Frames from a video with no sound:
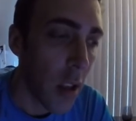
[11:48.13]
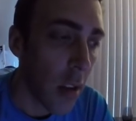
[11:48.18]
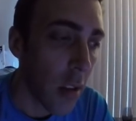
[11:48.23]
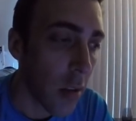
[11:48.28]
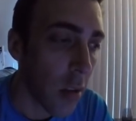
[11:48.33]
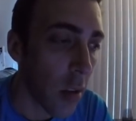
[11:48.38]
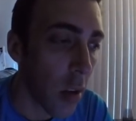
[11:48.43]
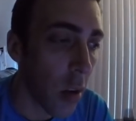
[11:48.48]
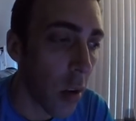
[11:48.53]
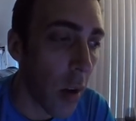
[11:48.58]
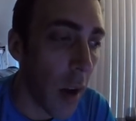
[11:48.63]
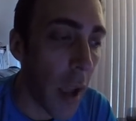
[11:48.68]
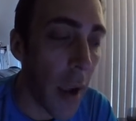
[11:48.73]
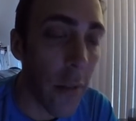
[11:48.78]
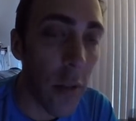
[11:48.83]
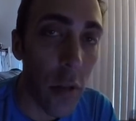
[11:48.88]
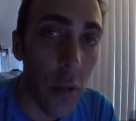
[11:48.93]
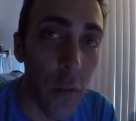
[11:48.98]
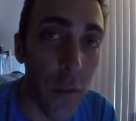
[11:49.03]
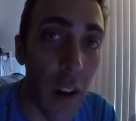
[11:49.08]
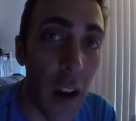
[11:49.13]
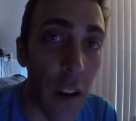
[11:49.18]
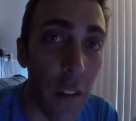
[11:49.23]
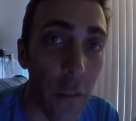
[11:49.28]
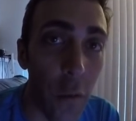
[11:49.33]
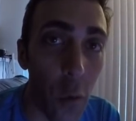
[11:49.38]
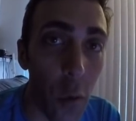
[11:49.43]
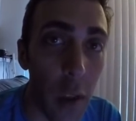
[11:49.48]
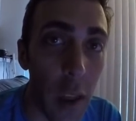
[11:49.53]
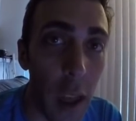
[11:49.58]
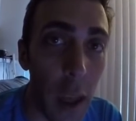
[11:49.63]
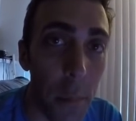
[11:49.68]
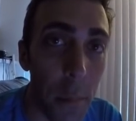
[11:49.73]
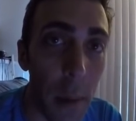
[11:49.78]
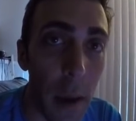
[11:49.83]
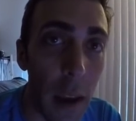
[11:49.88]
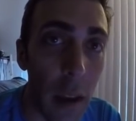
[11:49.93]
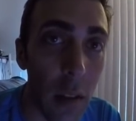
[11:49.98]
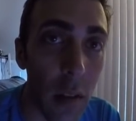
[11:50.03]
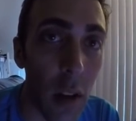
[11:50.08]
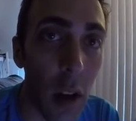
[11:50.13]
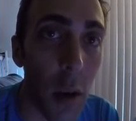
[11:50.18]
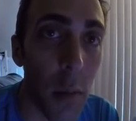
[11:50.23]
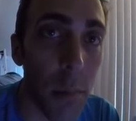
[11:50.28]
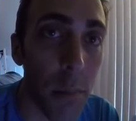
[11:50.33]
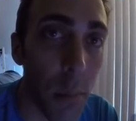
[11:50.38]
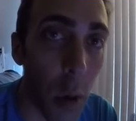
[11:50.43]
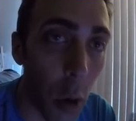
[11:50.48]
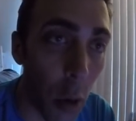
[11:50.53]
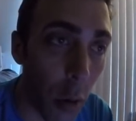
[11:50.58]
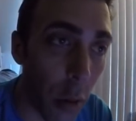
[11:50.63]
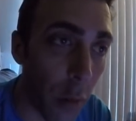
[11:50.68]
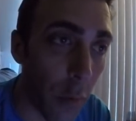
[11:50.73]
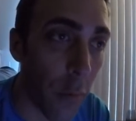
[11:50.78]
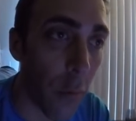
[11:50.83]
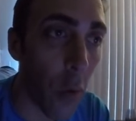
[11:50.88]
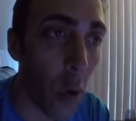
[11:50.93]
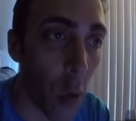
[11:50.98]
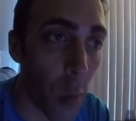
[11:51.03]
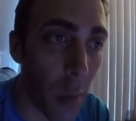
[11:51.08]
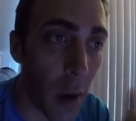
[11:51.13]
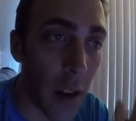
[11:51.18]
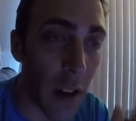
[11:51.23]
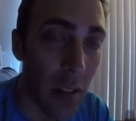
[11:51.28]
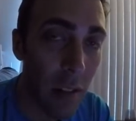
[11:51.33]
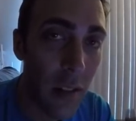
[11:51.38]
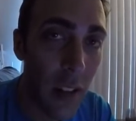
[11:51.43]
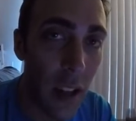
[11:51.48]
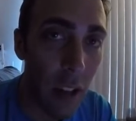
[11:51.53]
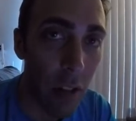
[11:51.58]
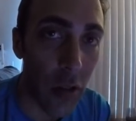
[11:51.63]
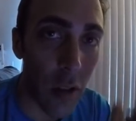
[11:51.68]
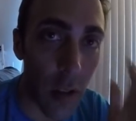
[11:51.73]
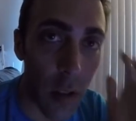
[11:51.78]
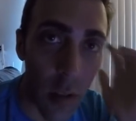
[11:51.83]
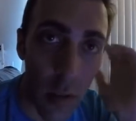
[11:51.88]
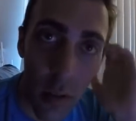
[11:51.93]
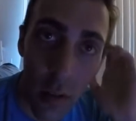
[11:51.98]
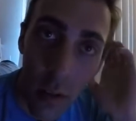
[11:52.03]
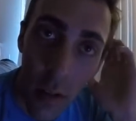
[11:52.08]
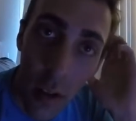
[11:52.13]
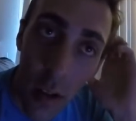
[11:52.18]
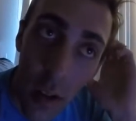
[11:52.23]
So I averaged 5:48 pace on both 4 mile sections.